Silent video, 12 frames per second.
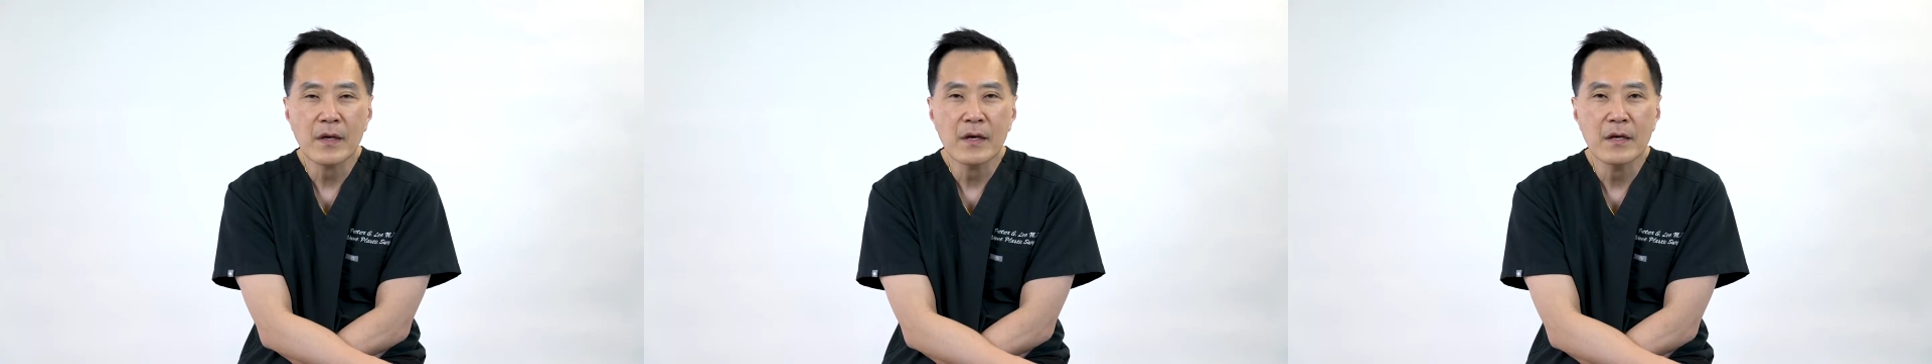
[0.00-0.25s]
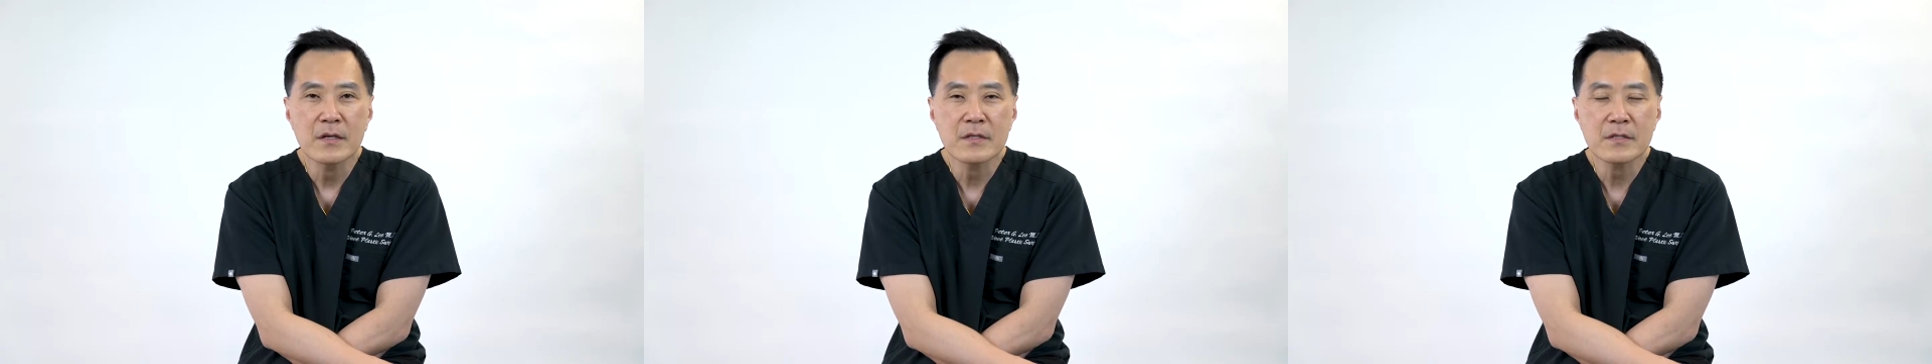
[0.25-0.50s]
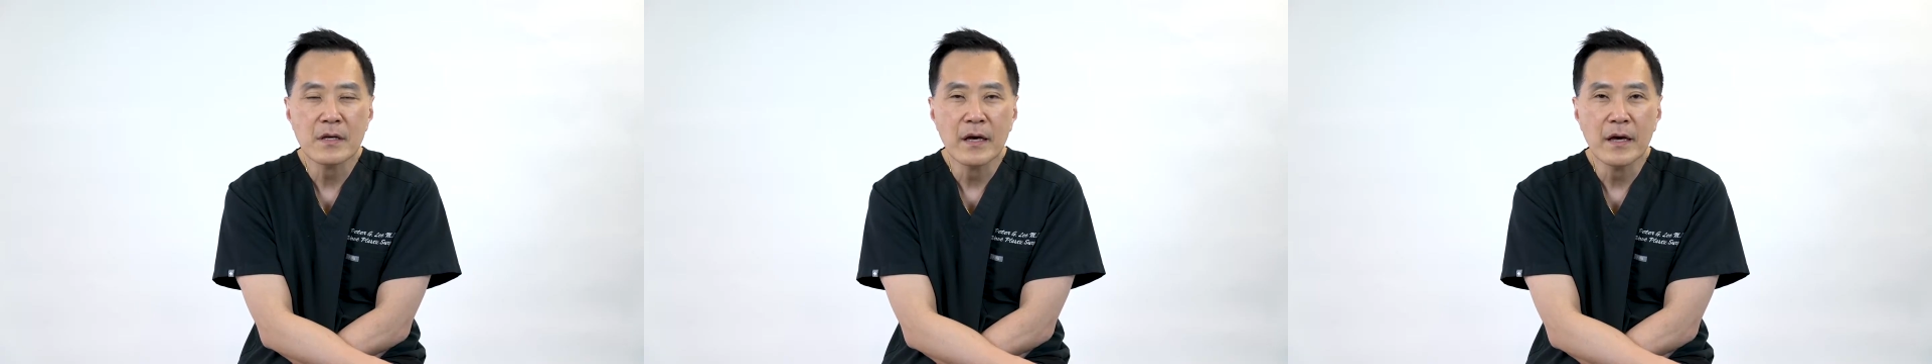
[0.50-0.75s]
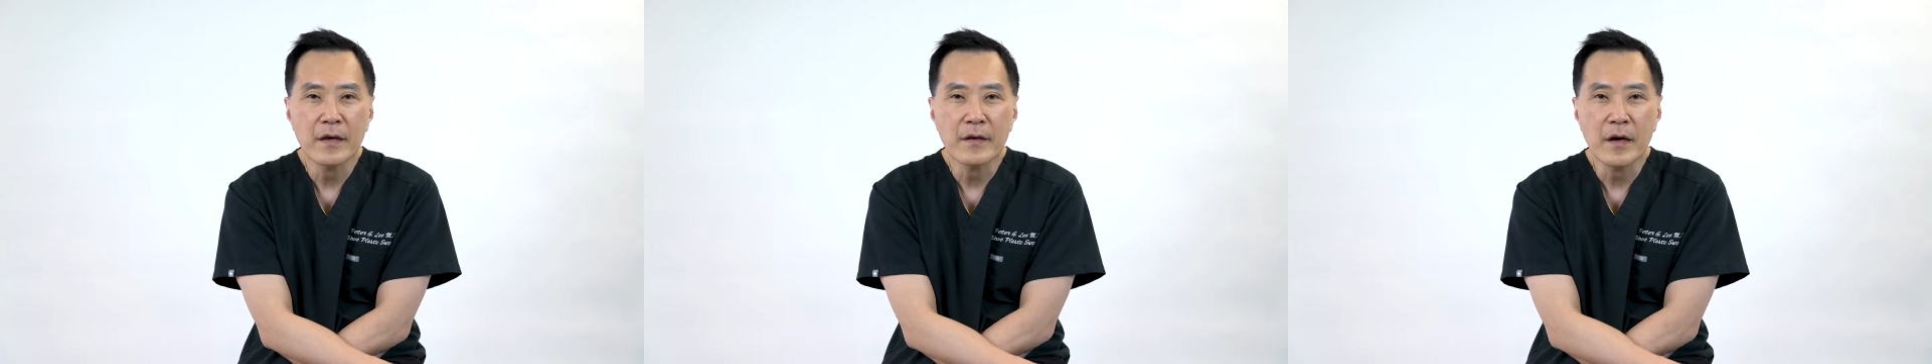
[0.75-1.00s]
is
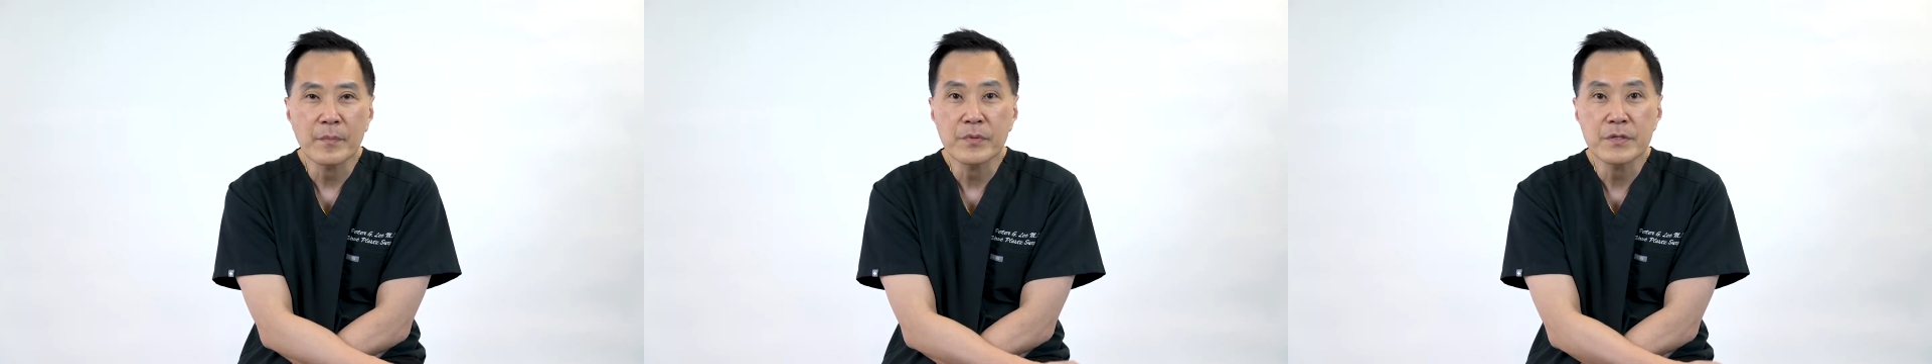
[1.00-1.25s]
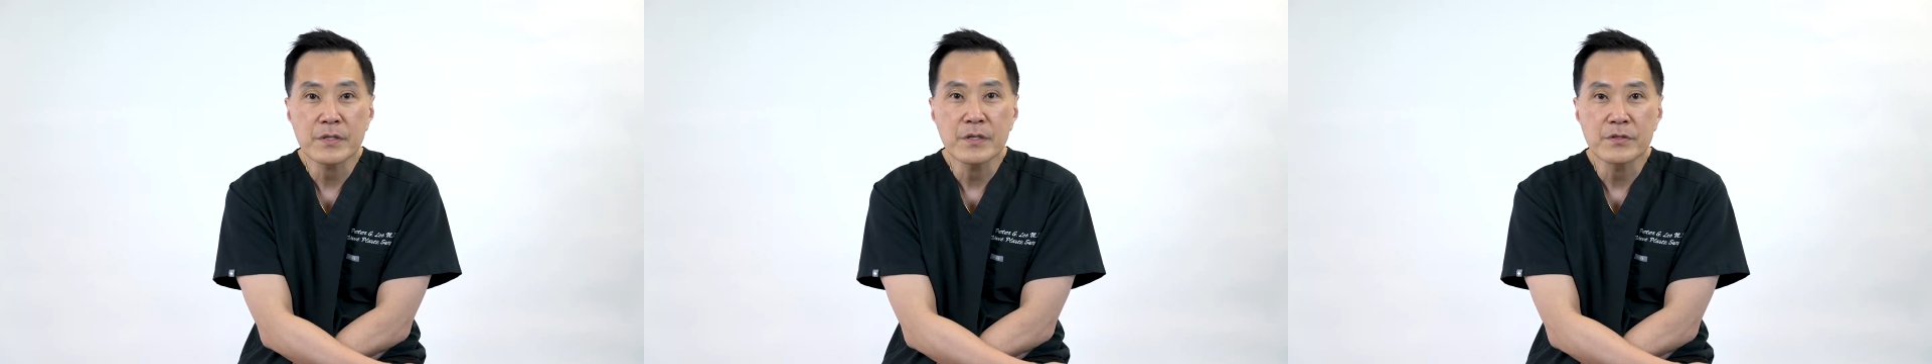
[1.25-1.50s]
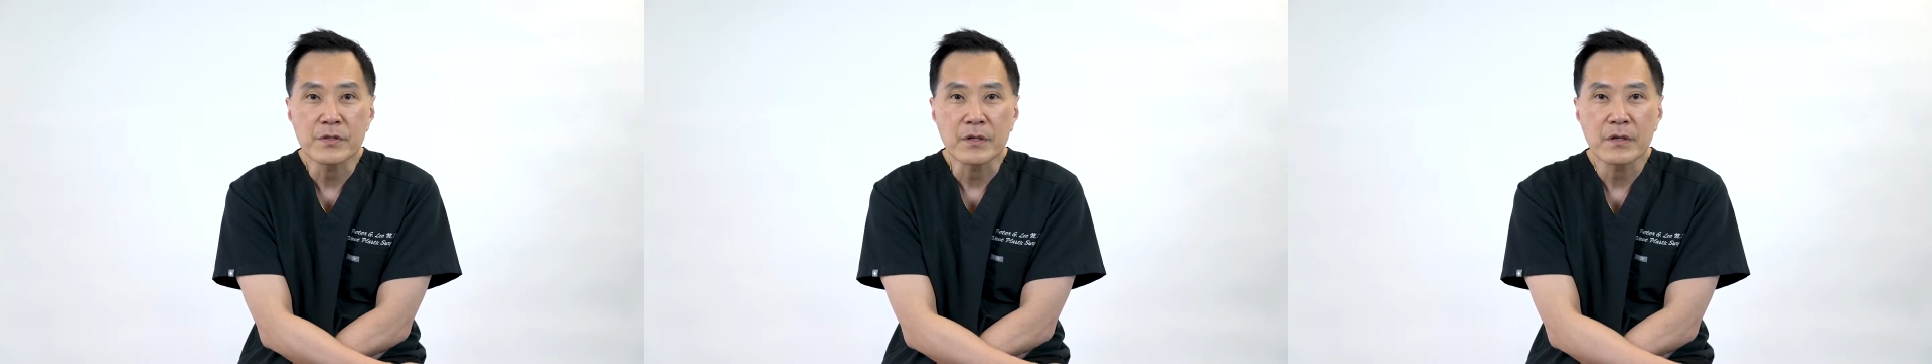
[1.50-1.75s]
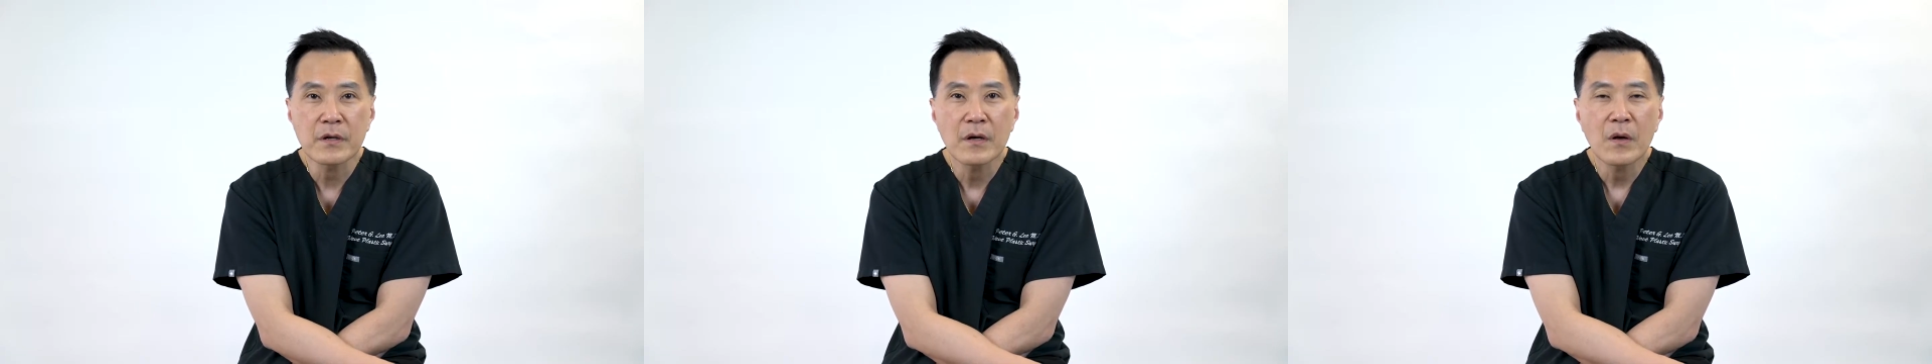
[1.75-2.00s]
a
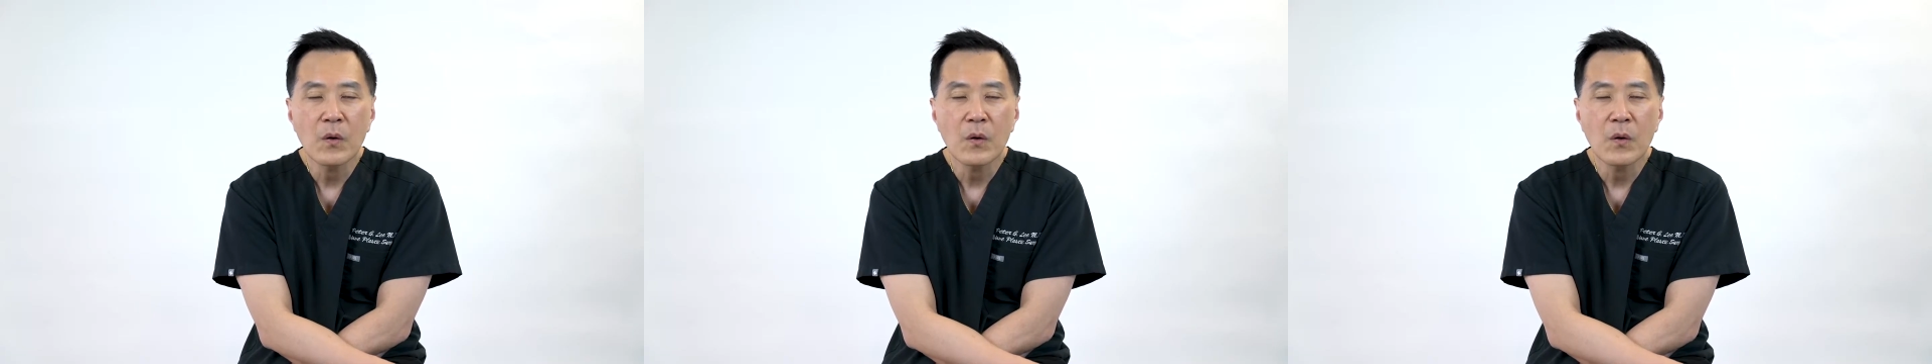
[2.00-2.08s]
procedure